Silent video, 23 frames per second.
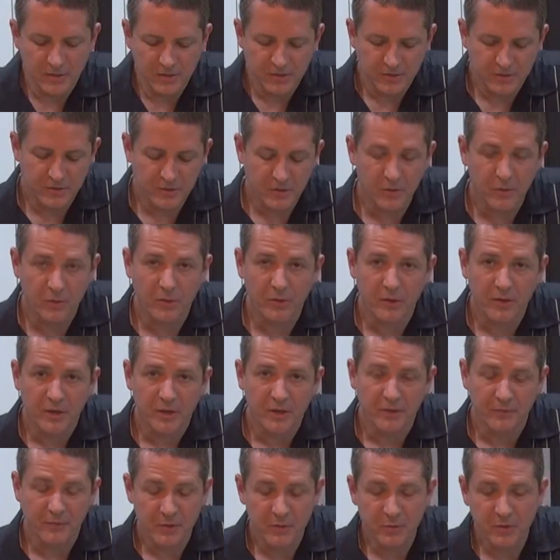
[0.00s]
So
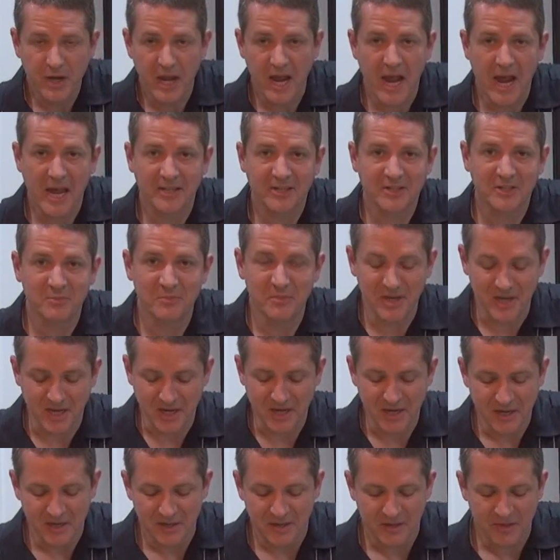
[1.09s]
if you were to ask
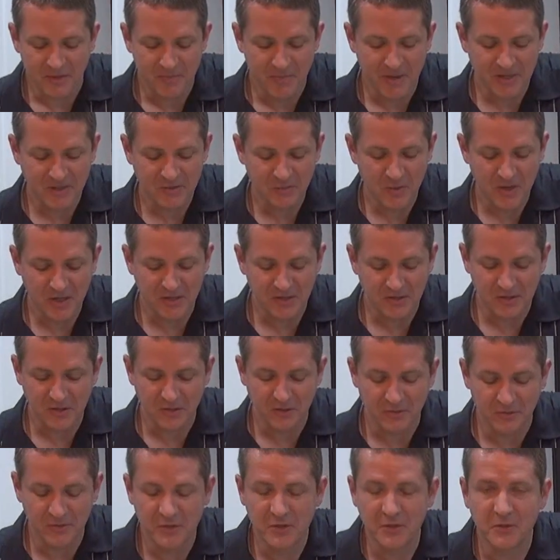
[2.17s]
me the best way to
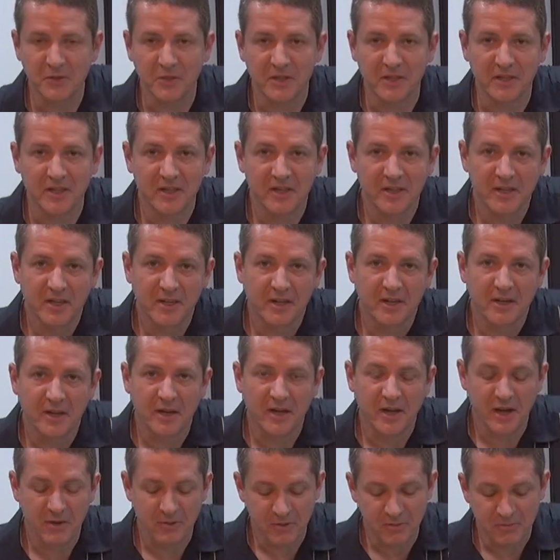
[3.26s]
serve tuna,
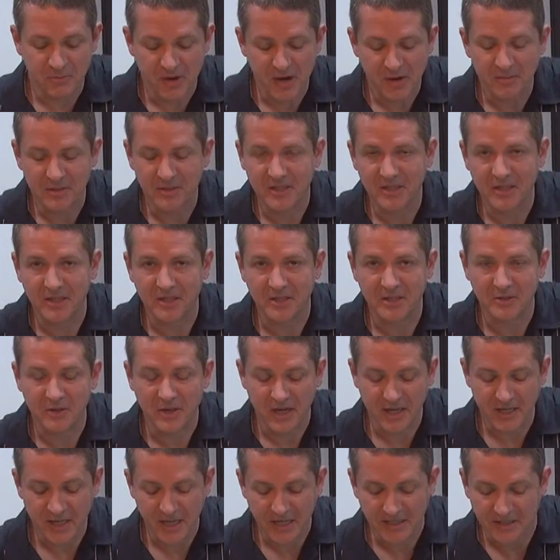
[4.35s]
I would probably tell you
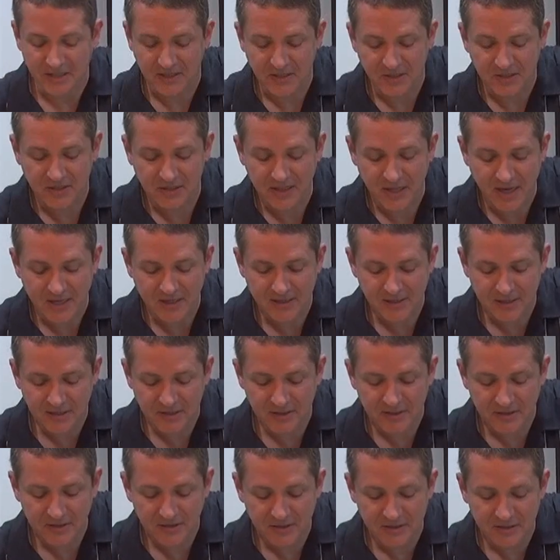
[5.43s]
I'd like to slice it
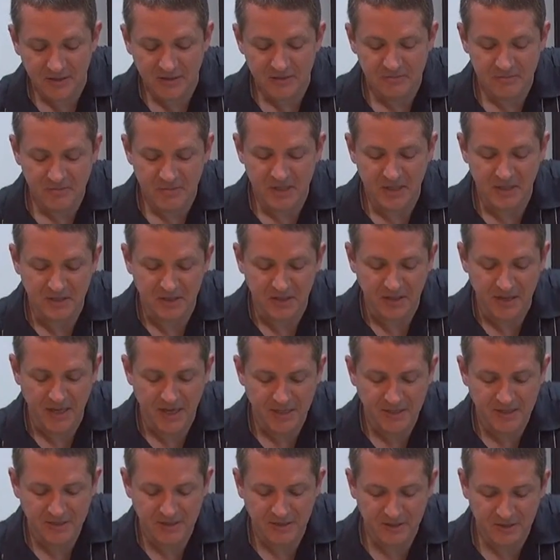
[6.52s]
into
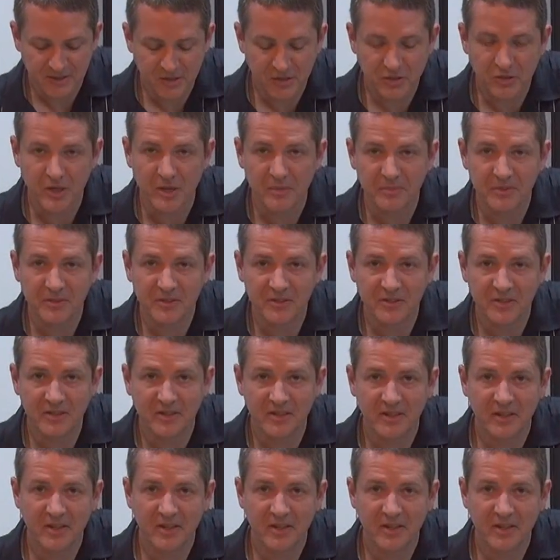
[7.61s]
nice strips